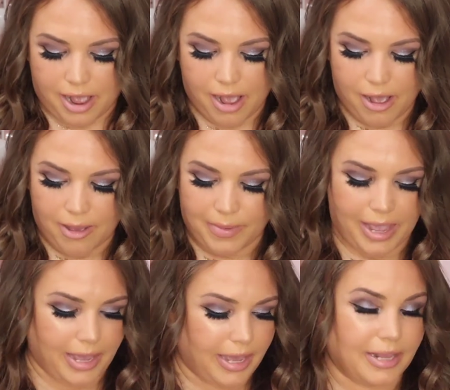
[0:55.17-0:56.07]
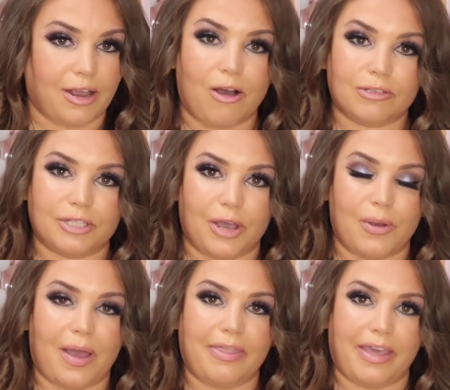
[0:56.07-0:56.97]
And
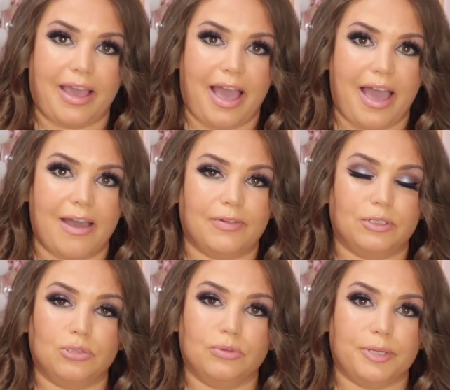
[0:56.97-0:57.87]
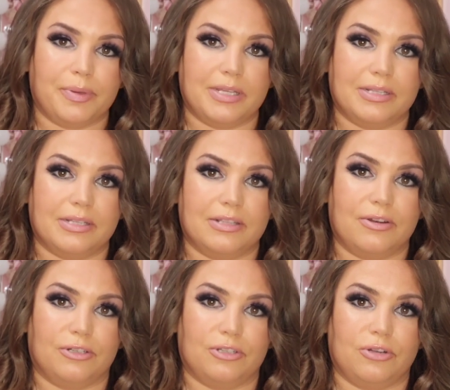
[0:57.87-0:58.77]
also they have jewelry pieces that
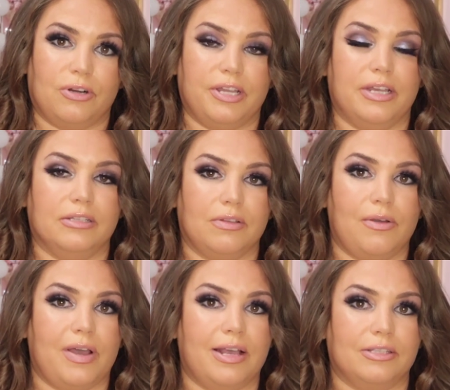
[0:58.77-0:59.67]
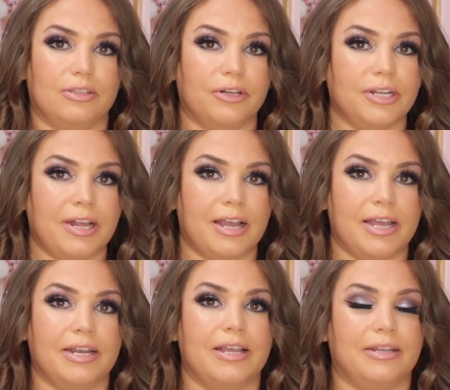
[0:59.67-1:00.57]
are starting as low as
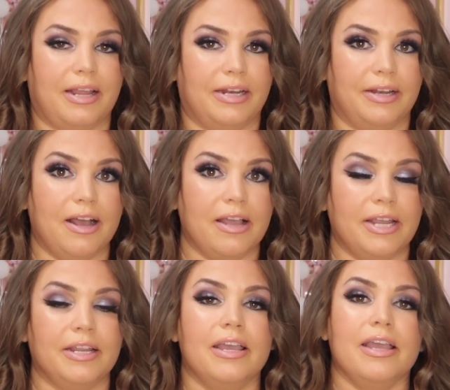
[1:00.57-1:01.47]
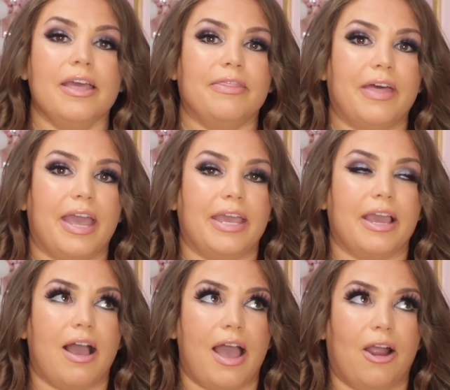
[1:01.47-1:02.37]
$39.99. They
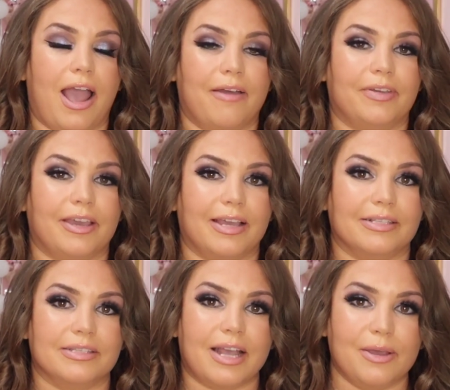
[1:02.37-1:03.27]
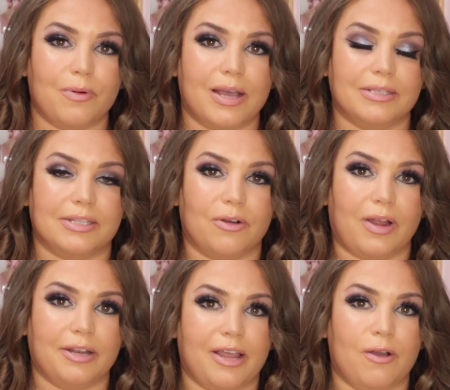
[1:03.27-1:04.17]
are having a site-wide sale
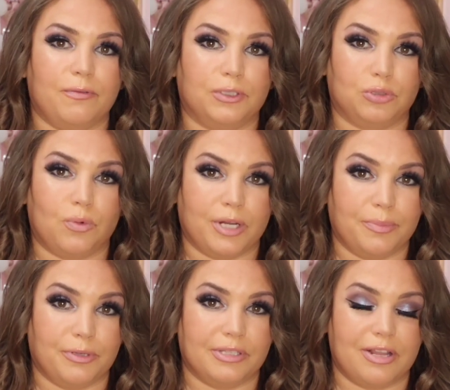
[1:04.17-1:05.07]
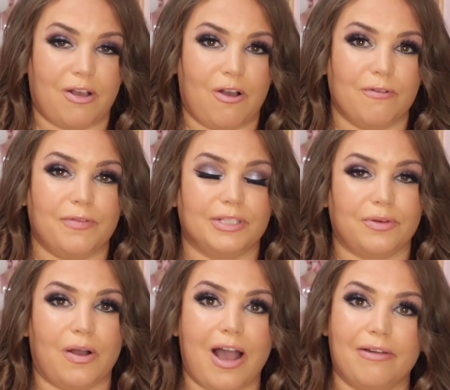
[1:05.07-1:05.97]
now for 20% off. So
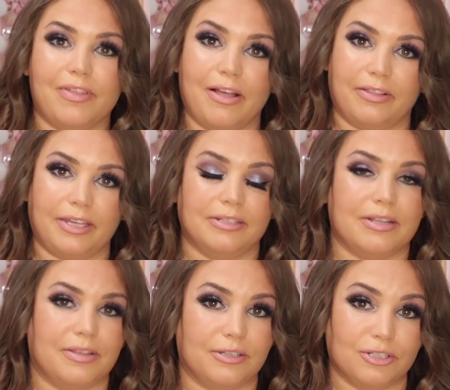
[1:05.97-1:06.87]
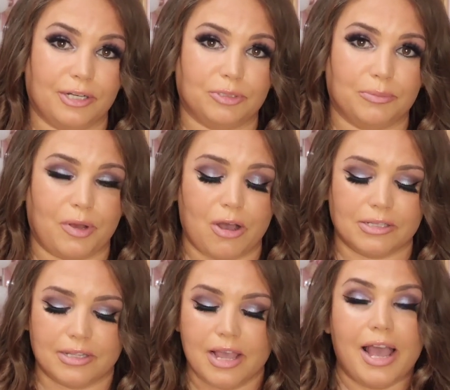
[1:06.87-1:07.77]
I'll have that linked in the description
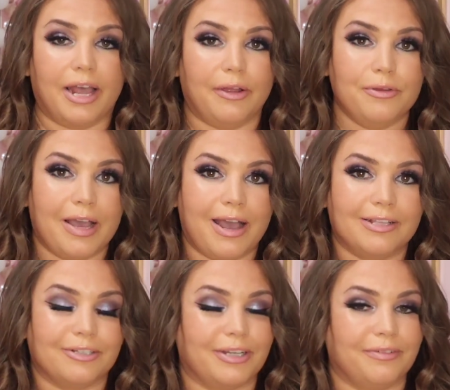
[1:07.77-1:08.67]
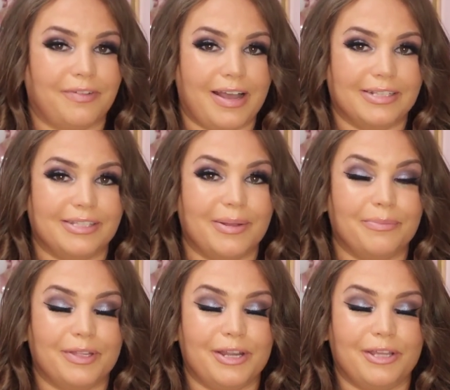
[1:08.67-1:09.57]
box. I know you guys are going to find
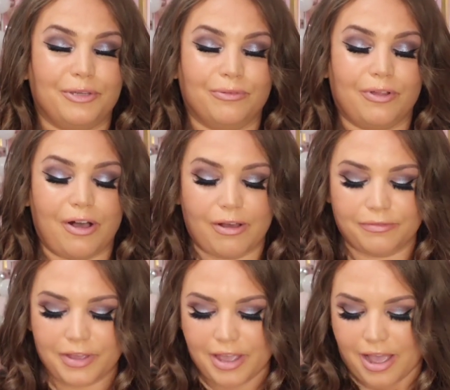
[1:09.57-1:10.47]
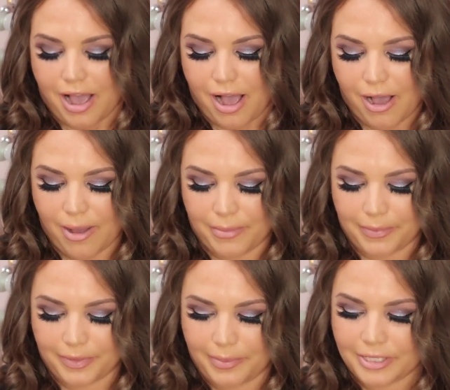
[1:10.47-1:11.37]
something that you love.
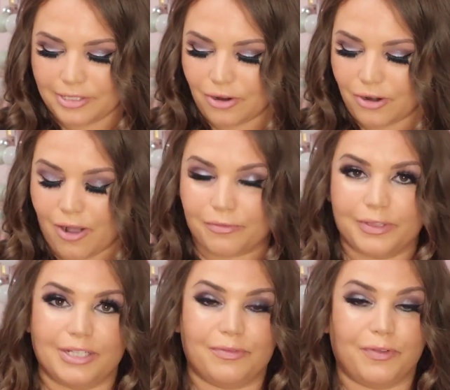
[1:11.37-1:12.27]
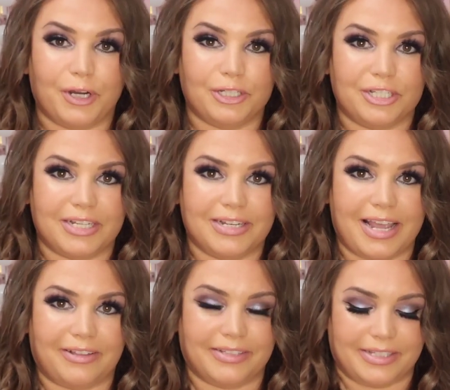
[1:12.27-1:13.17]
But let me start off with these first
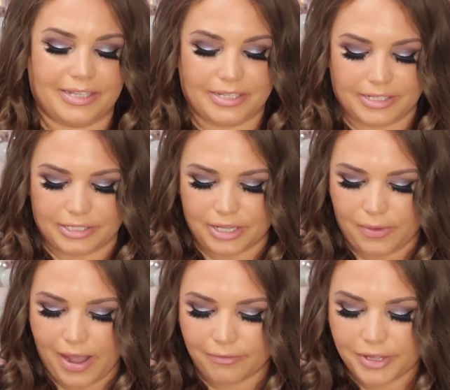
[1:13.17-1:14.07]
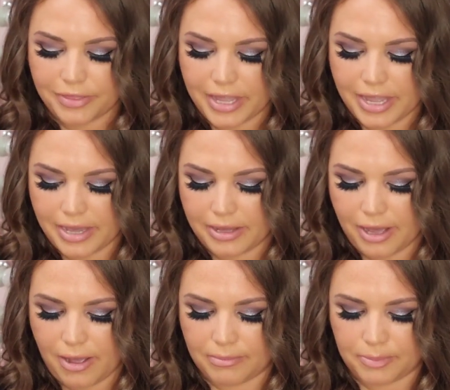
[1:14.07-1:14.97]
necklaces. So everything
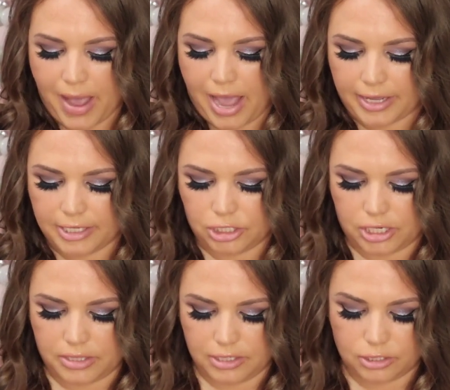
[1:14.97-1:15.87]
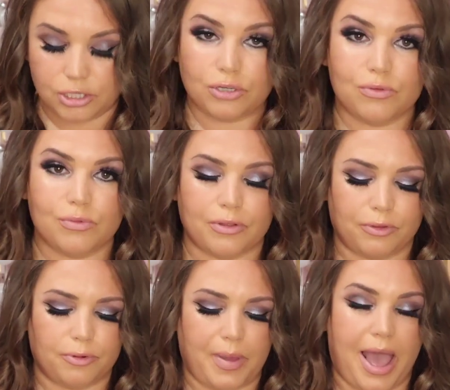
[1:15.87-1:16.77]
comes packaged in these cute
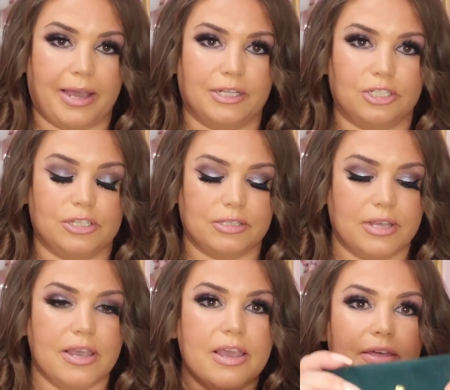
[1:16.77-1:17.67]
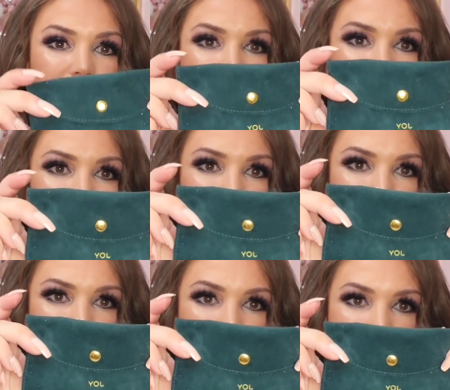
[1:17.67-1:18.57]
little packages. This
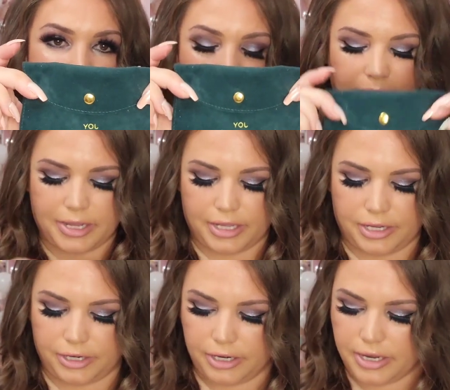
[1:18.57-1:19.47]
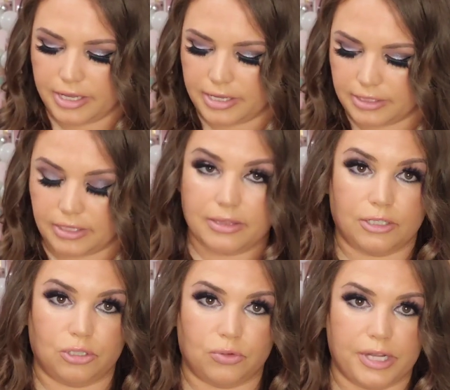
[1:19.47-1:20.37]
first one I have right here is the
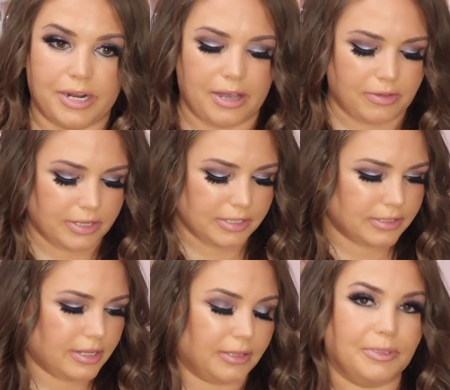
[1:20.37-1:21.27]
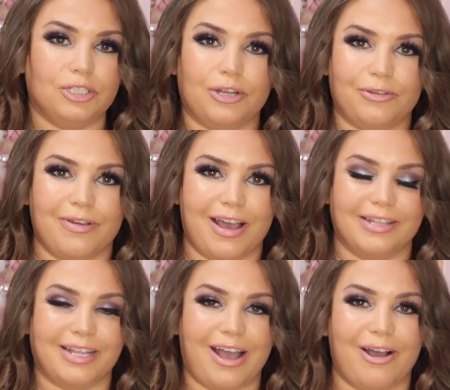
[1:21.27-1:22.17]
Joy necklace. And let me show you
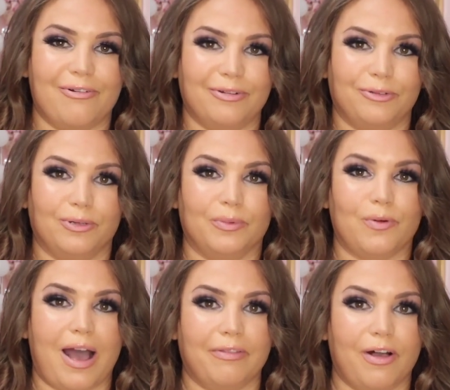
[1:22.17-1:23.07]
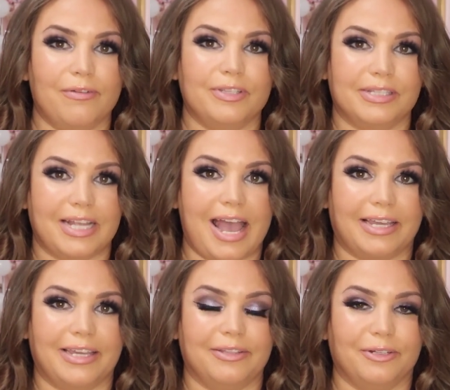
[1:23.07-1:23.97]
guys how adorable. I love
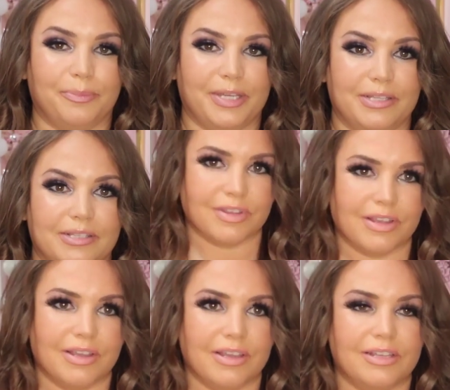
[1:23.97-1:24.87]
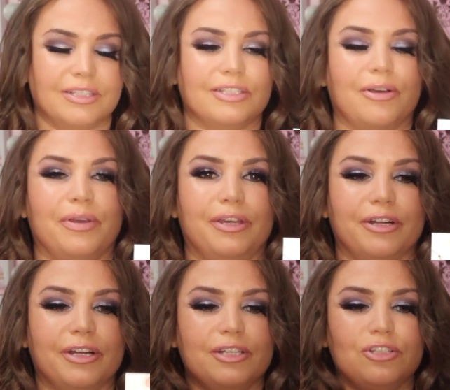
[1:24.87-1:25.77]
stacking their pieces. So
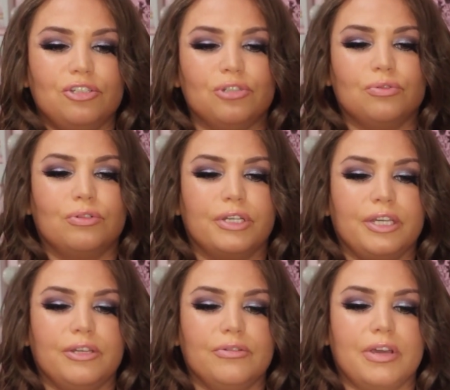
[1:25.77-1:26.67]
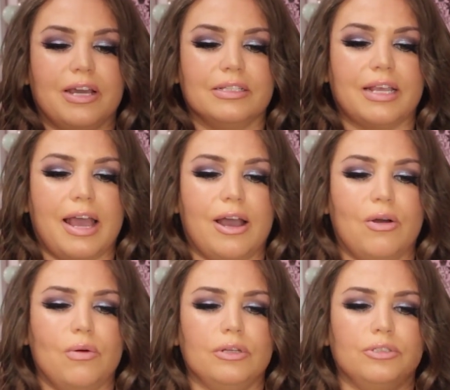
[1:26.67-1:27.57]
here is Joy. You guys,
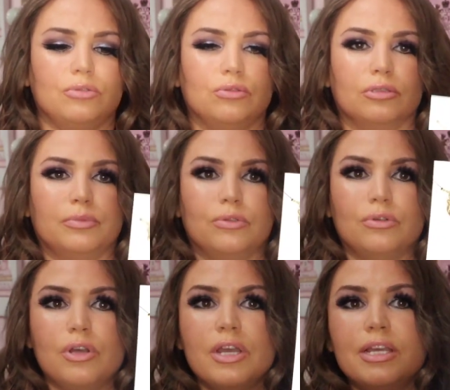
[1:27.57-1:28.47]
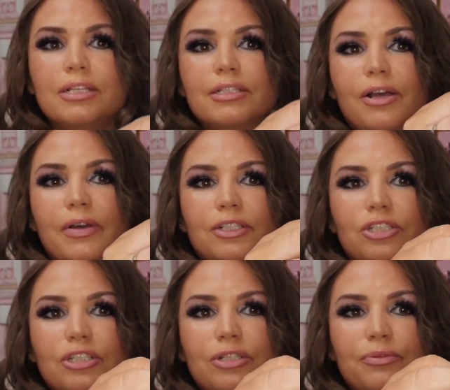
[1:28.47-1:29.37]
how adorable. So
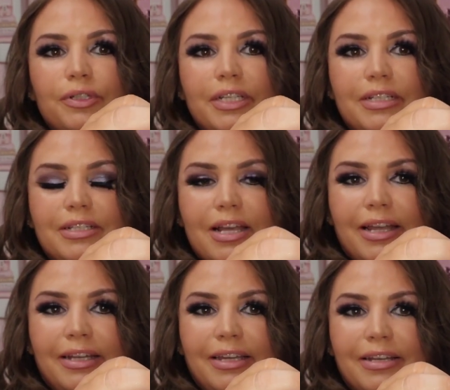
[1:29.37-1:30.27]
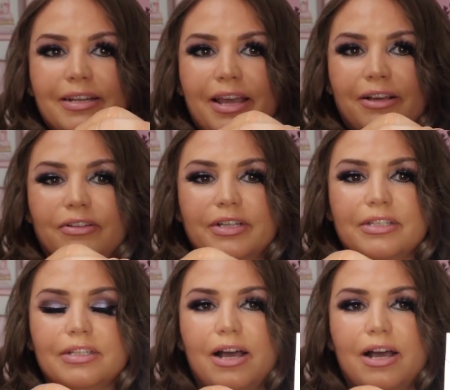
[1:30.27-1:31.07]
it's just a really dainty necklace.